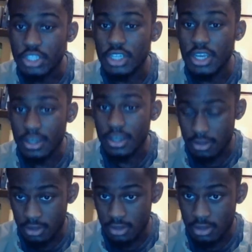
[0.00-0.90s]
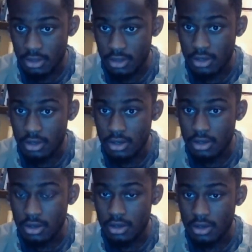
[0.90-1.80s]
But as for
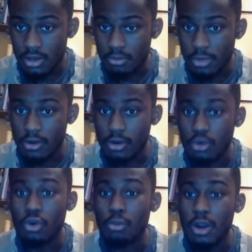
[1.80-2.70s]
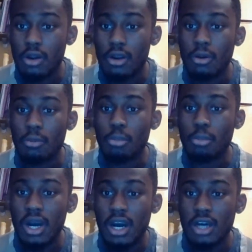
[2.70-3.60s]
John one and one, it says, "In the beginning was the
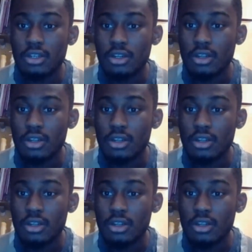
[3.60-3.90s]
Word."